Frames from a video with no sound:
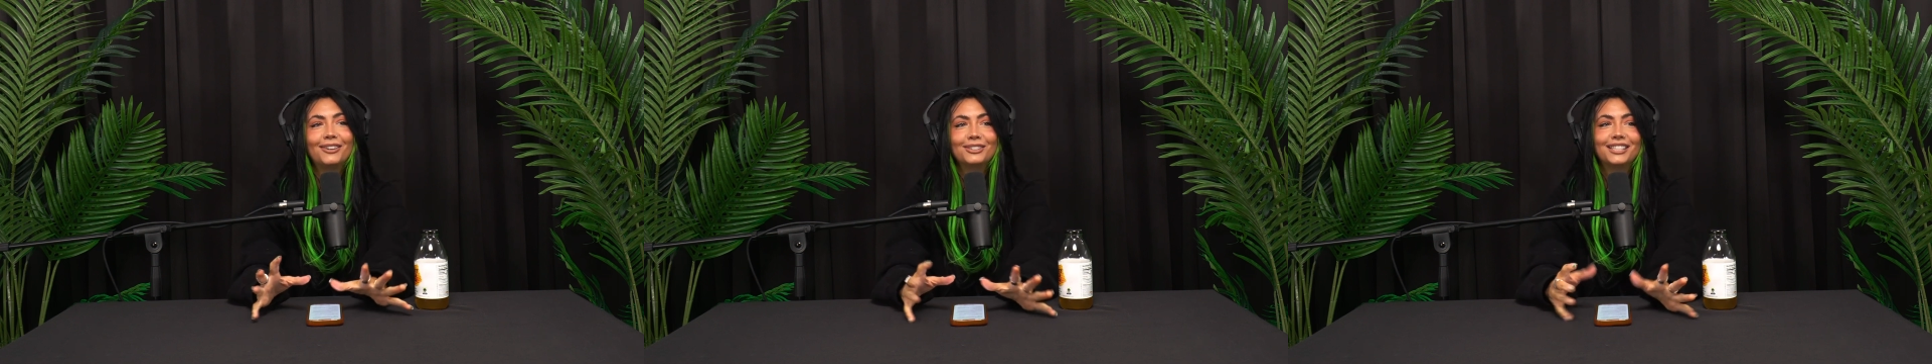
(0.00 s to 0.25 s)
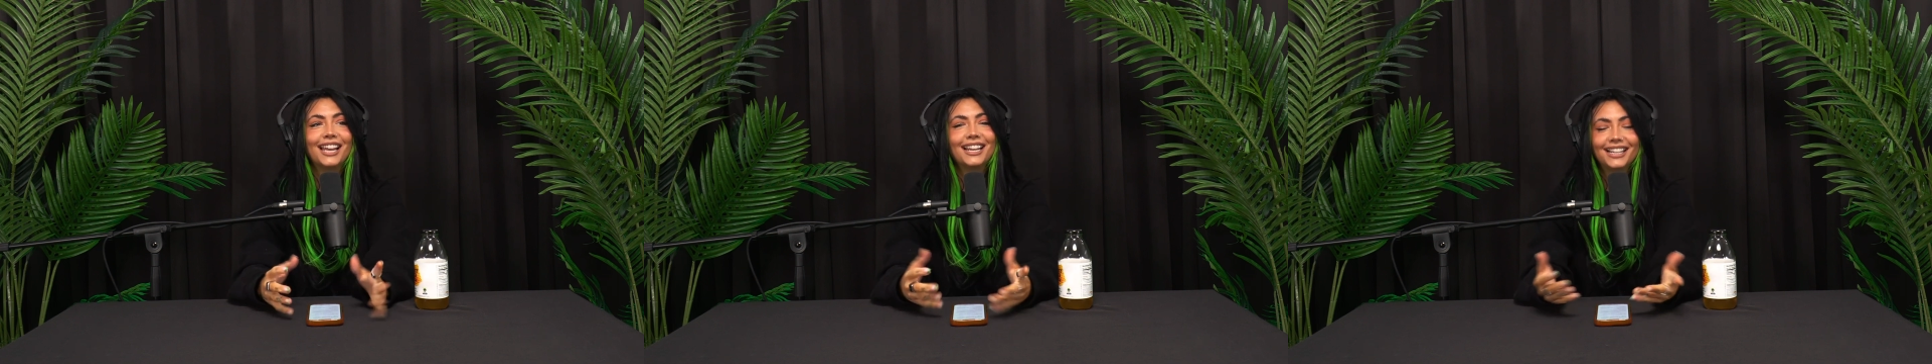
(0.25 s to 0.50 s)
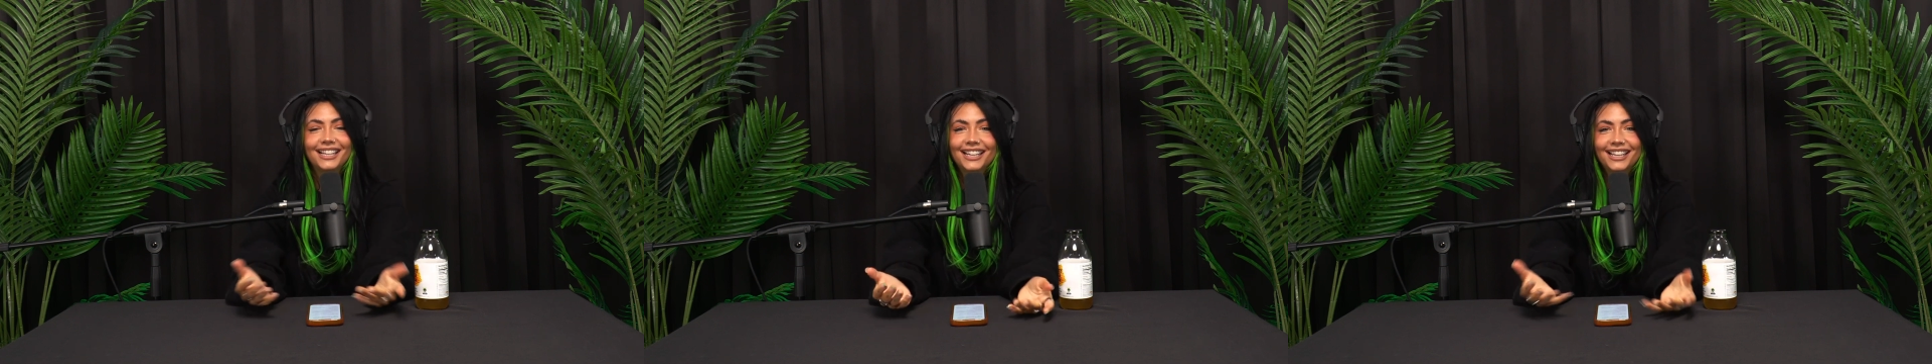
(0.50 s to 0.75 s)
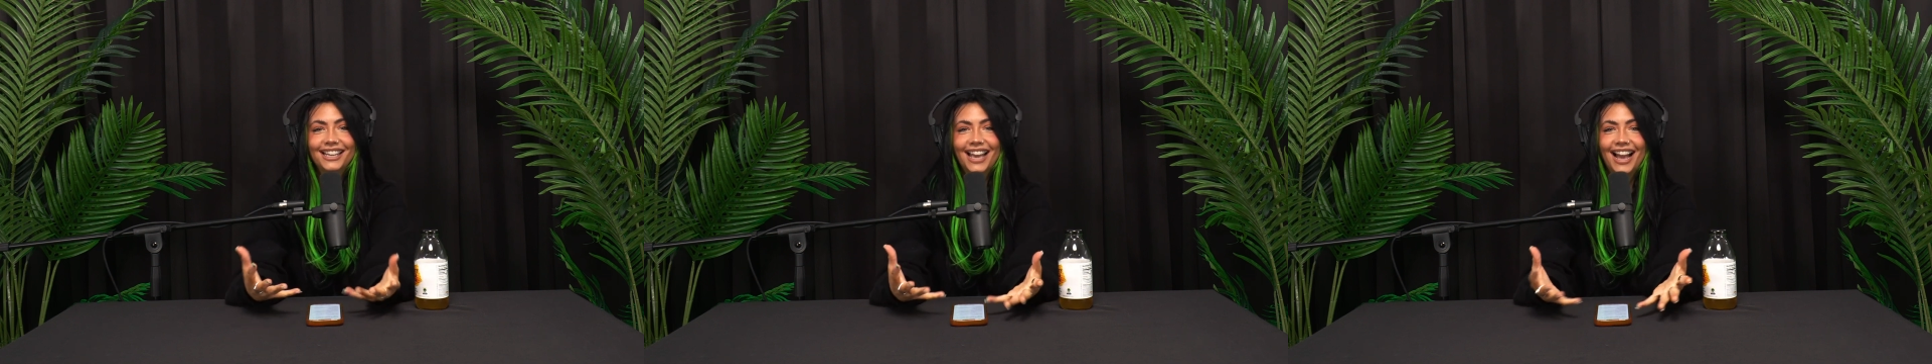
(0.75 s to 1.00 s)
I was like,
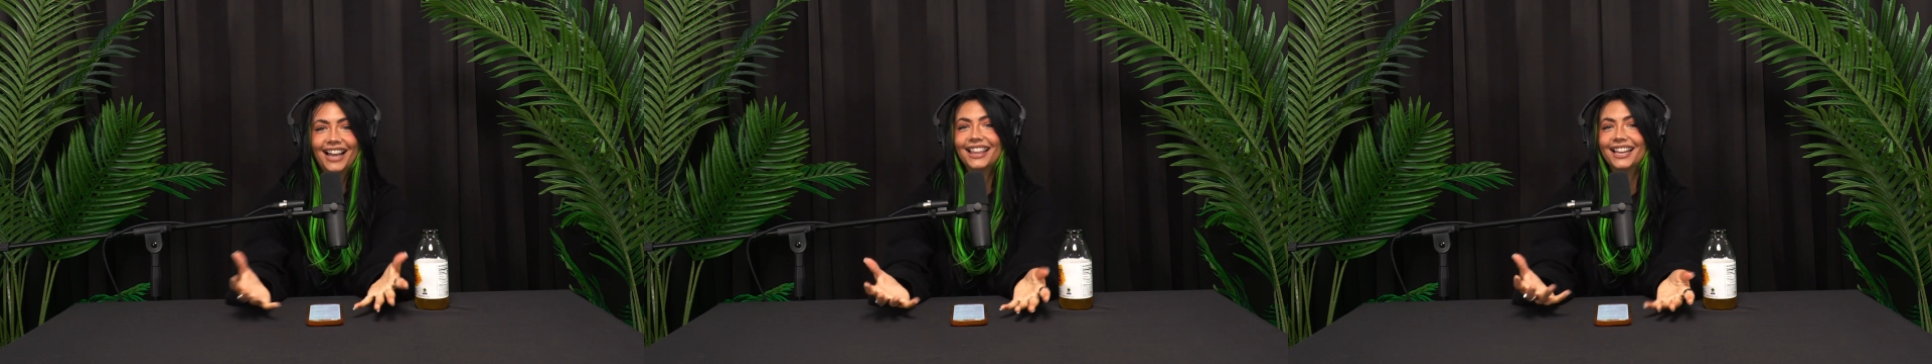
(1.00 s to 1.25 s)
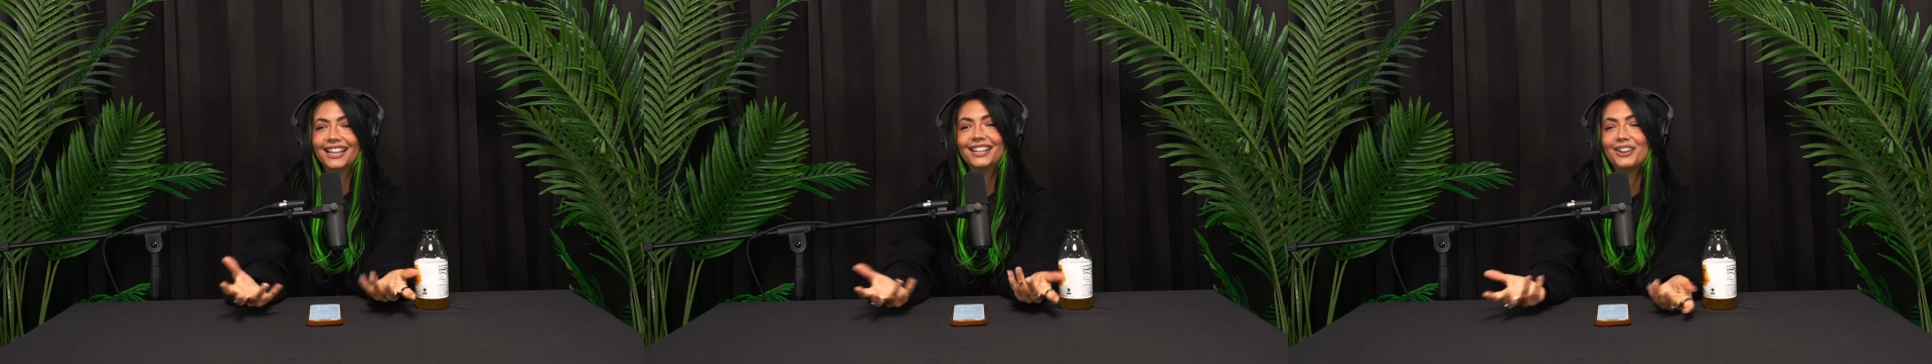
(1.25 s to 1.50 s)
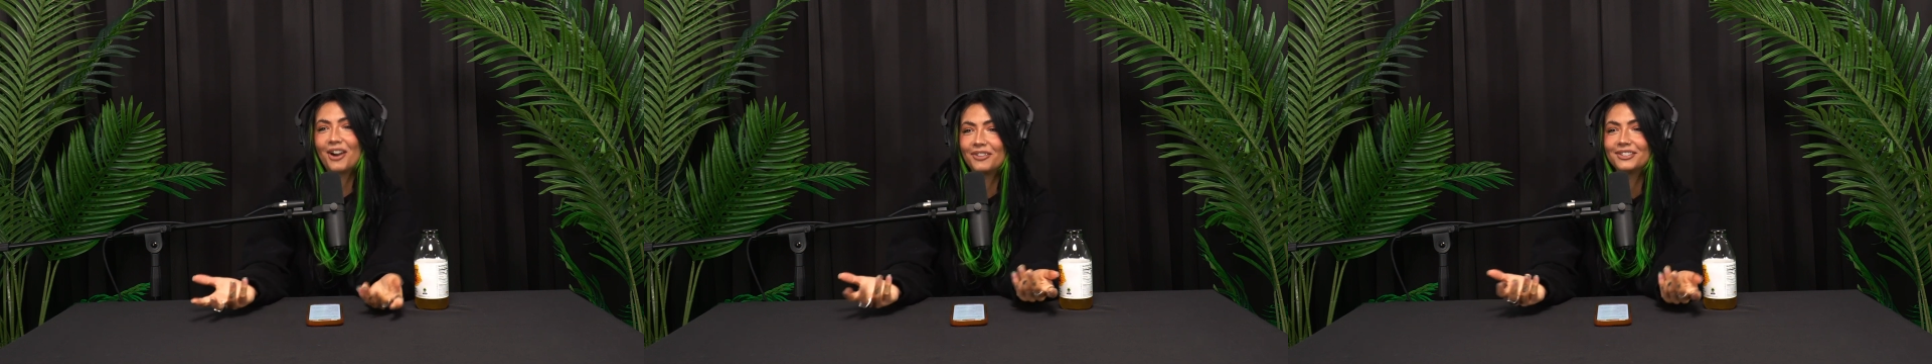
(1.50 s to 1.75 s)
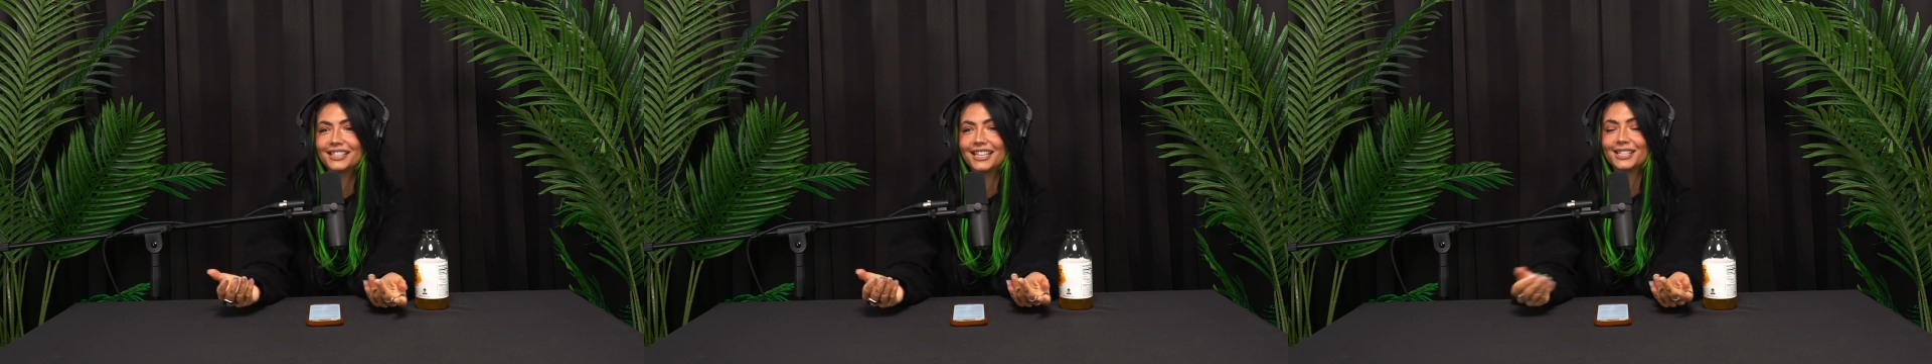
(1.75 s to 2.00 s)
yeah, like obviously